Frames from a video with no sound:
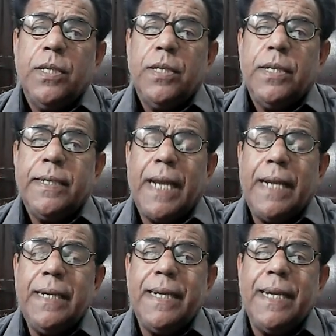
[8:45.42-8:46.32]
10
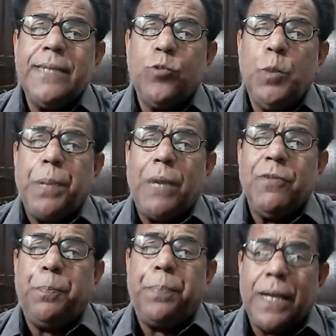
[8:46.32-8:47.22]
raised to the
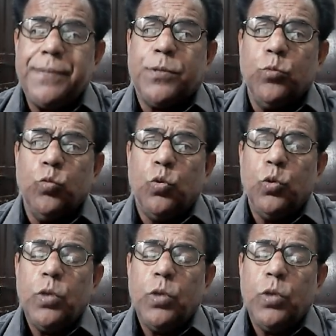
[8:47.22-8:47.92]
power plus 2,